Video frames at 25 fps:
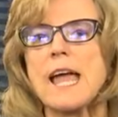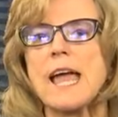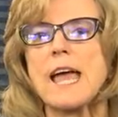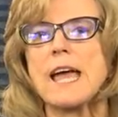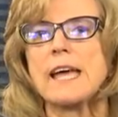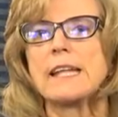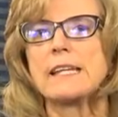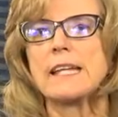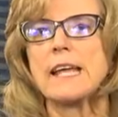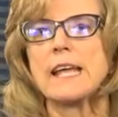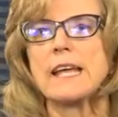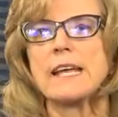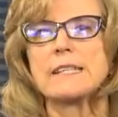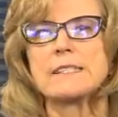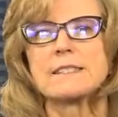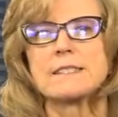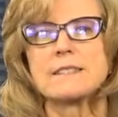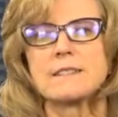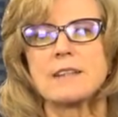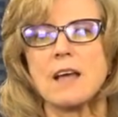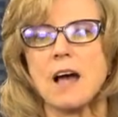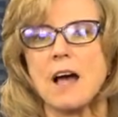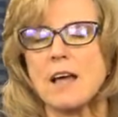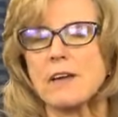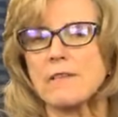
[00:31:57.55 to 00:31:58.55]
And
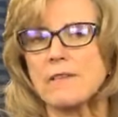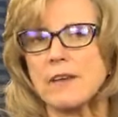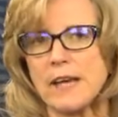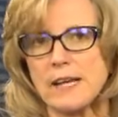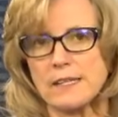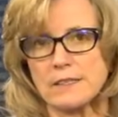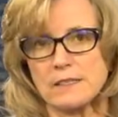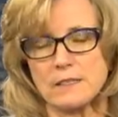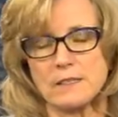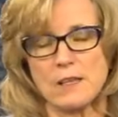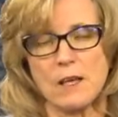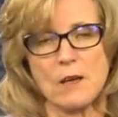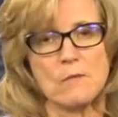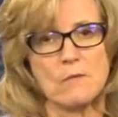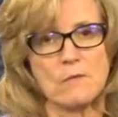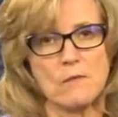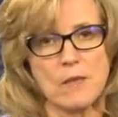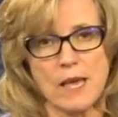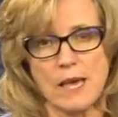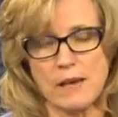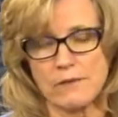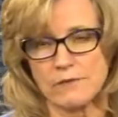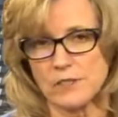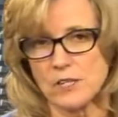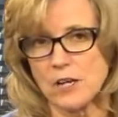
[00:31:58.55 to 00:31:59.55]
I've had some
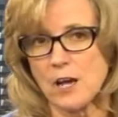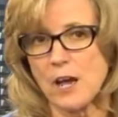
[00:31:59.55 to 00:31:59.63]
have to